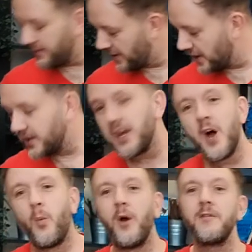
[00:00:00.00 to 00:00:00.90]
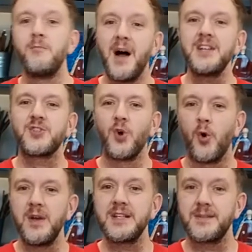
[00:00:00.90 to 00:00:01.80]
have heard one of my
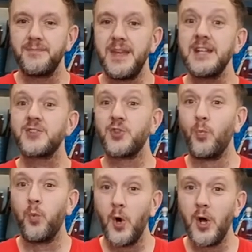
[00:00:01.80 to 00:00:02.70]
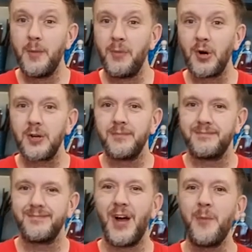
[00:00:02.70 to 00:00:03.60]
stories. It's the Worm Book.
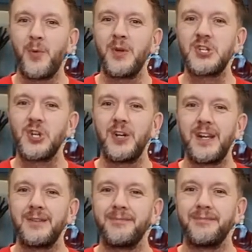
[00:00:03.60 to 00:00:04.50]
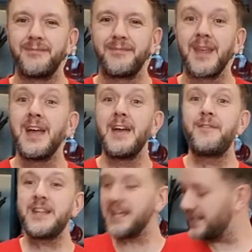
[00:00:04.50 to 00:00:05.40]
I hope you enjoyed it. If
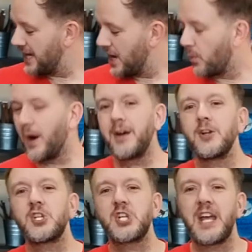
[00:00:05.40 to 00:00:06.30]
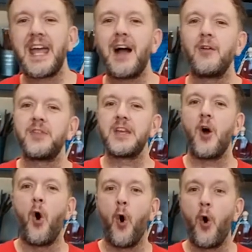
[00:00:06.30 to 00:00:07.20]
you did, why not check out
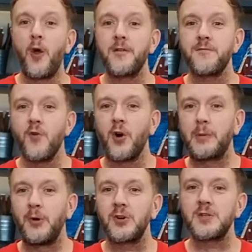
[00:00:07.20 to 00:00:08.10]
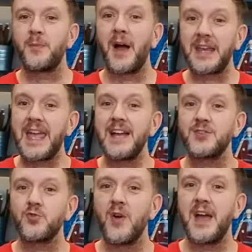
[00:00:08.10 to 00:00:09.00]
the Oi Frog books by
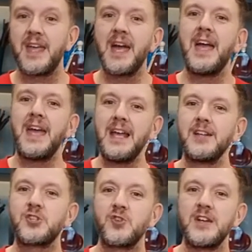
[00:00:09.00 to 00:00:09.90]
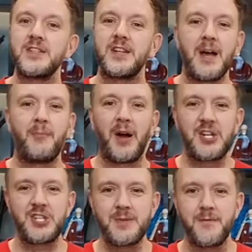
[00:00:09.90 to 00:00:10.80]
Kes Gray, illustrated by
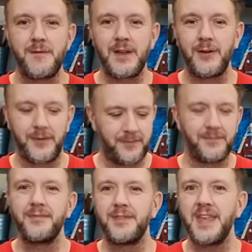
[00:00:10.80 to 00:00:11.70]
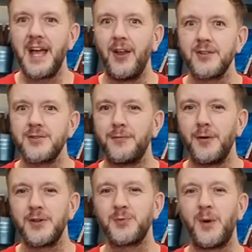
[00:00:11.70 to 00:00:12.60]
Jim Field. They're lots of
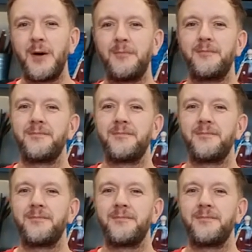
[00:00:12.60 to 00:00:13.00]
fun as well.